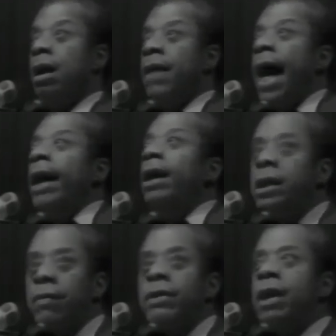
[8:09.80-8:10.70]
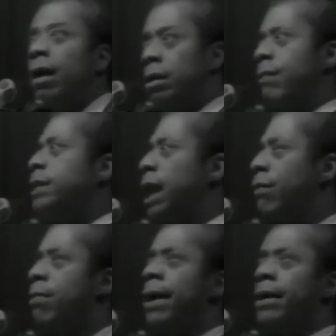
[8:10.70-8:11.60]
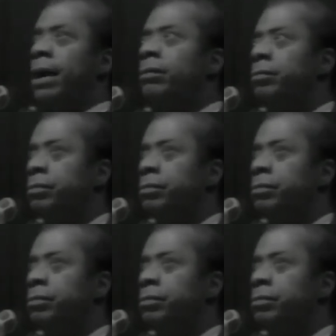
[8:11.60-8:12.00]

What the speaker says: That is the result of a slave rebellion.